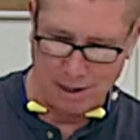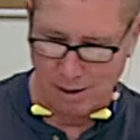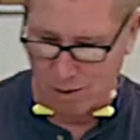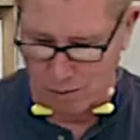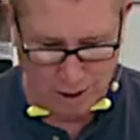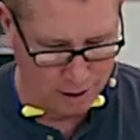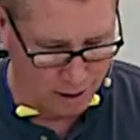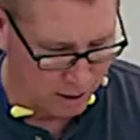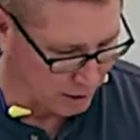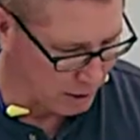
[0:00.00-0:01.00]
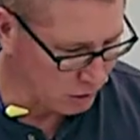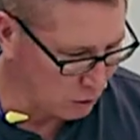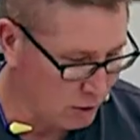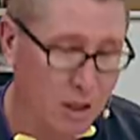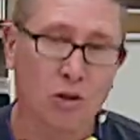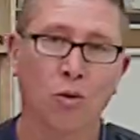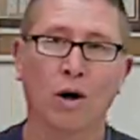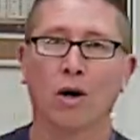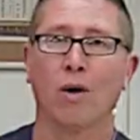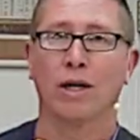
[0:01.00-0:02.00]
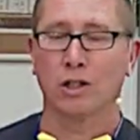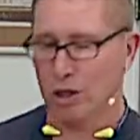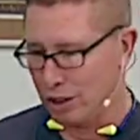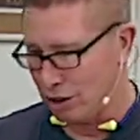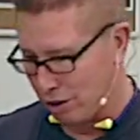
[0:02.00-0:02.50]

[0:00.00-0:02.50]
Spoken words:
out that way. It doesn't work quite as good as you